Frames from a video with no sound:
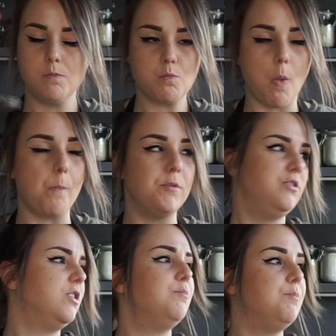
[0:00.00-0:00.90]
this is
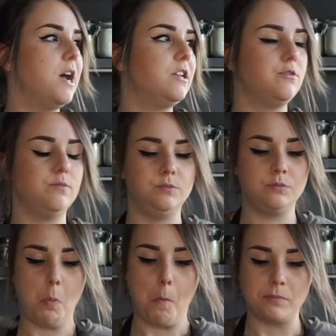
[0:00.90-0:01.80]
the best
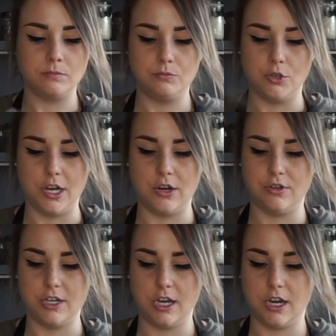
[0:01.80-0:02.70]
potato
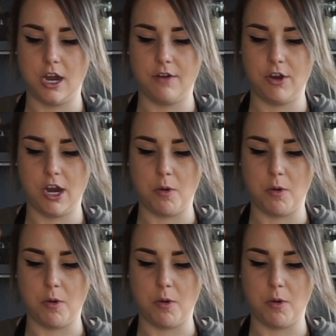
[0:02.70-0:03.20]
salad I ever had.